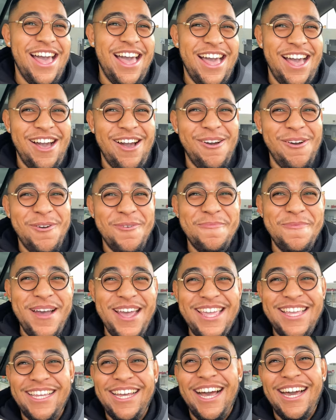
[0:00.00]
oh my
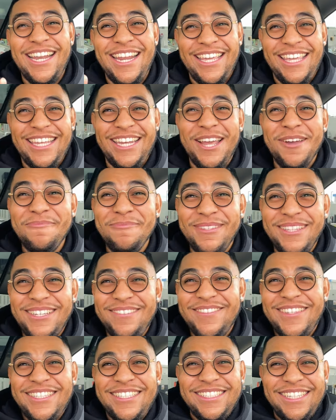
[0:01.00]
God, I cannot believe
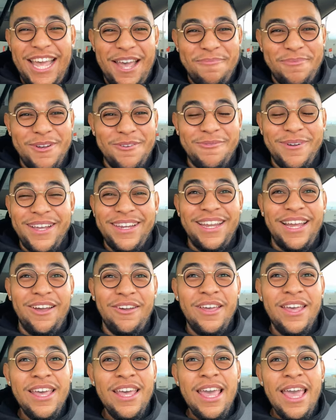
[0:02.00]
this is happening right now.
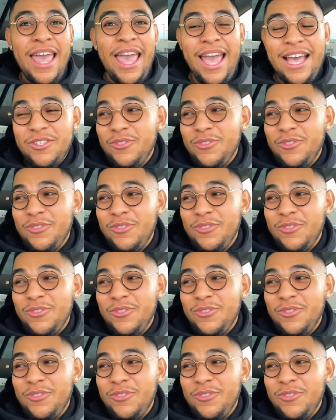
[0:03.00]
As you